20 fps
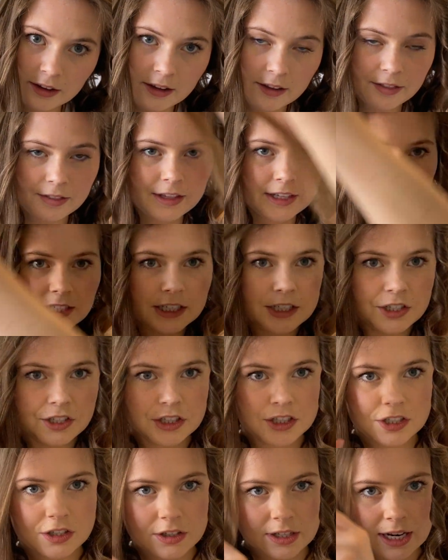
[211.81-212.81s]
This is
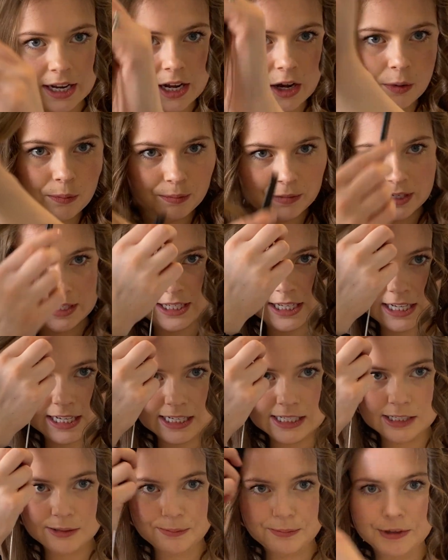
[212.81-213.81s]
just going to help the
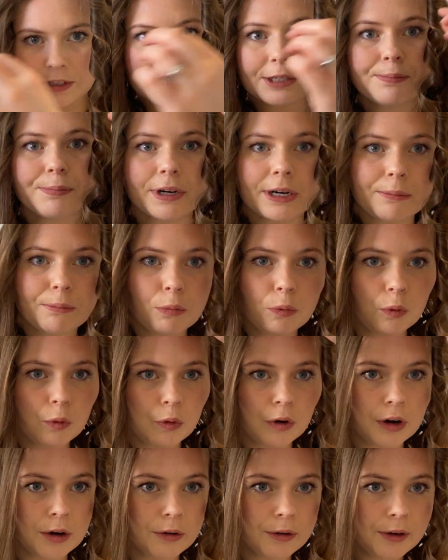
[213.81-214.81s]
tease just bring
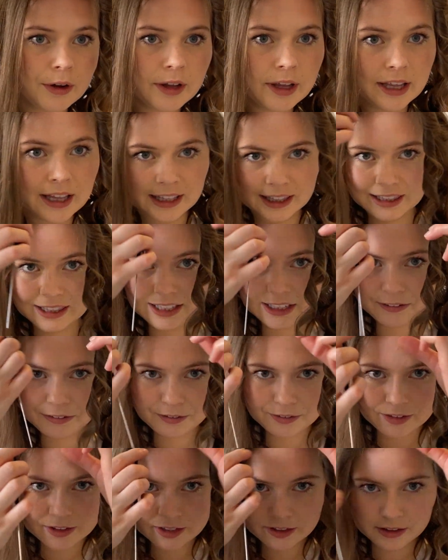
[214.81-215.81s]
more
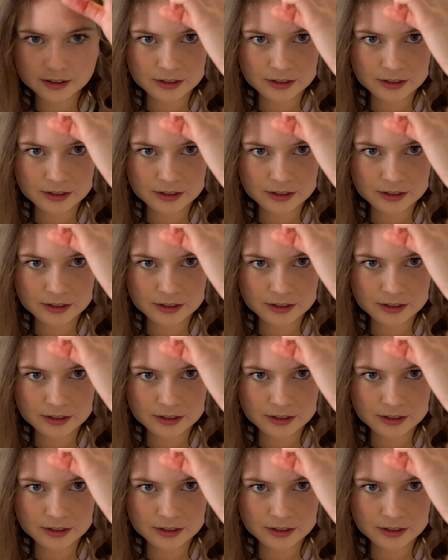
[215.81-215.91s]
lift.